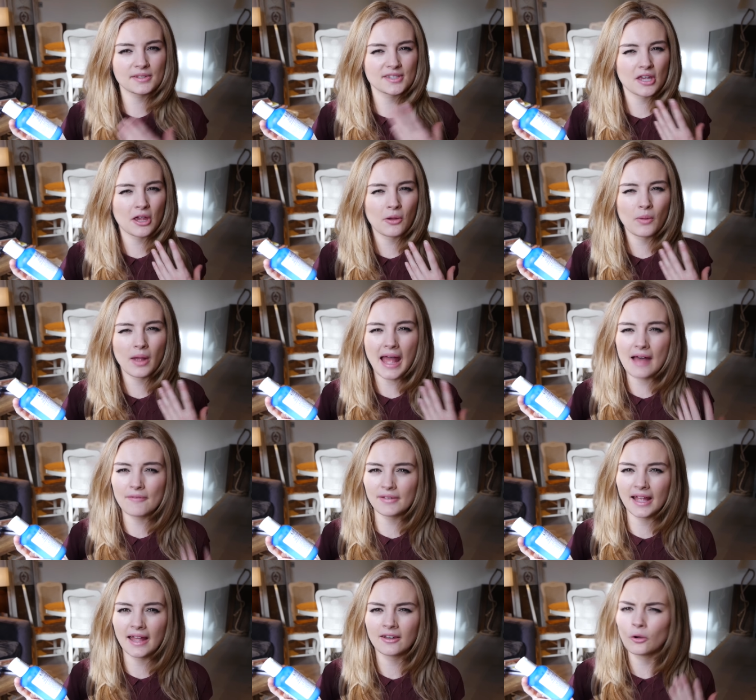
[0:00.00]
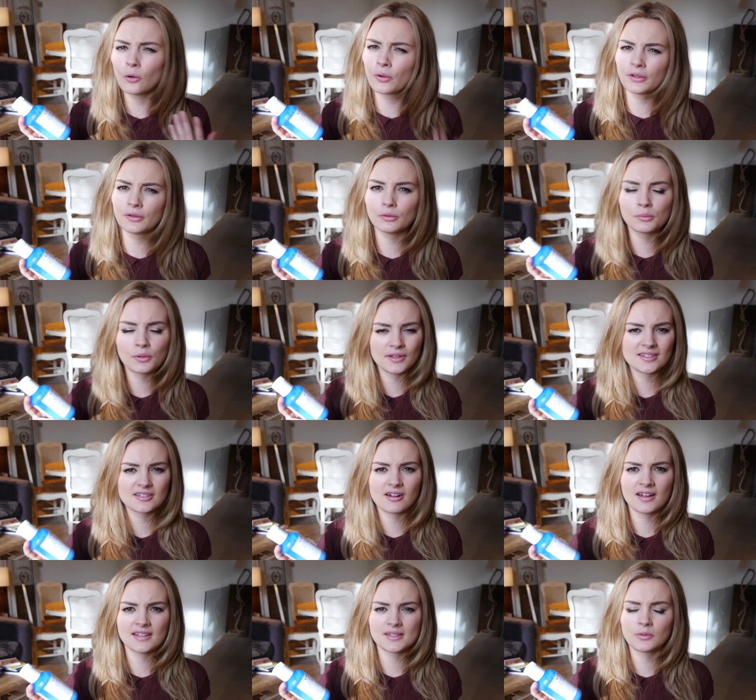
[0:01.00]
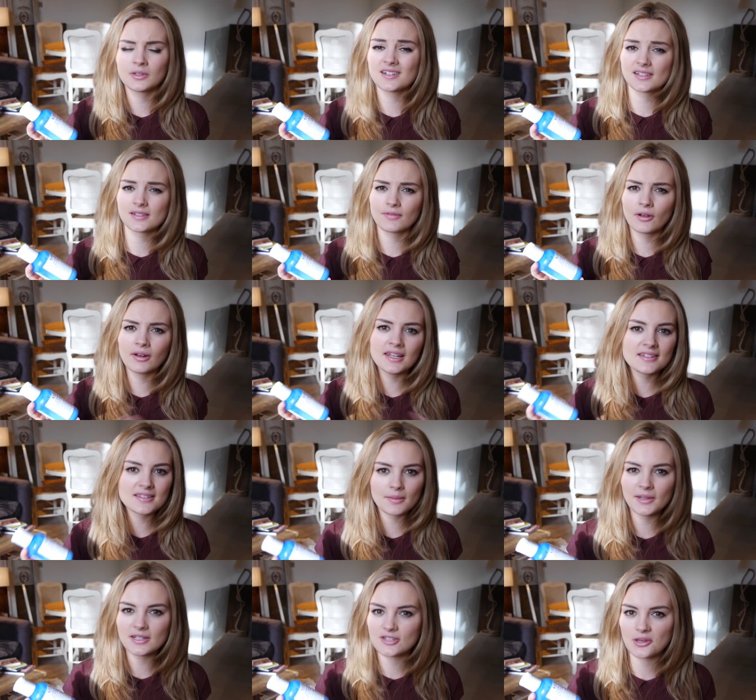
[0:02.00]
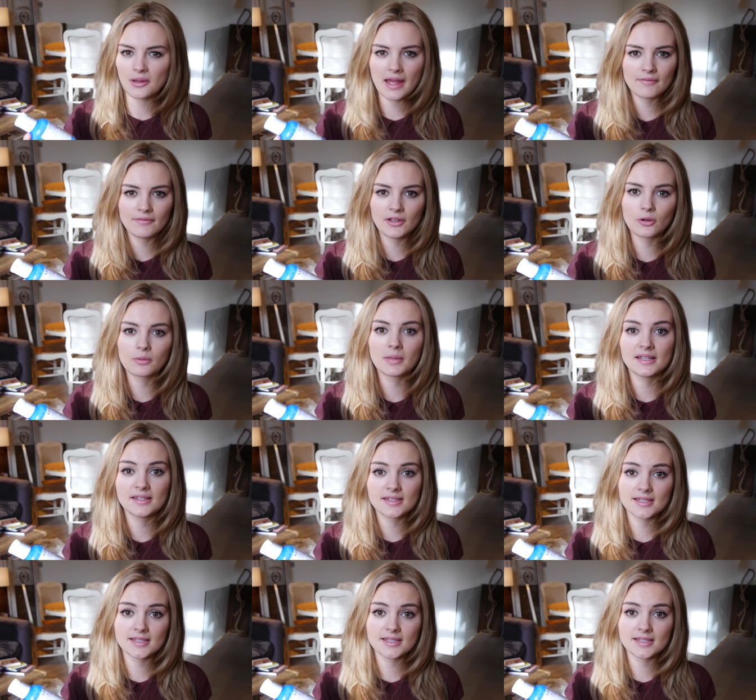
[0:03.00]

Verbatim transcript: so having an oil moisturiser would just feel a little bit too heavy on my